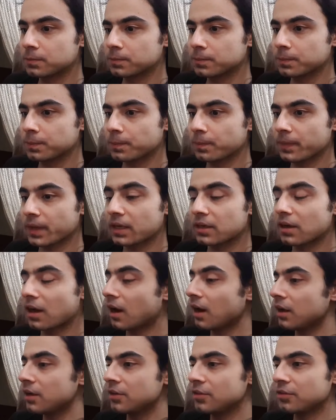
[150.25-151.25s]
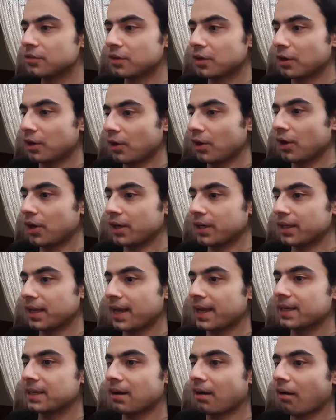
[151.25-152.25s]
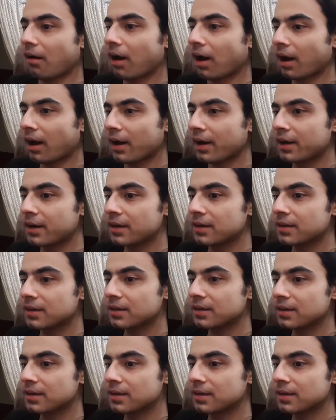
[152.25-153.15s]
Hmm. The art is good. Like the art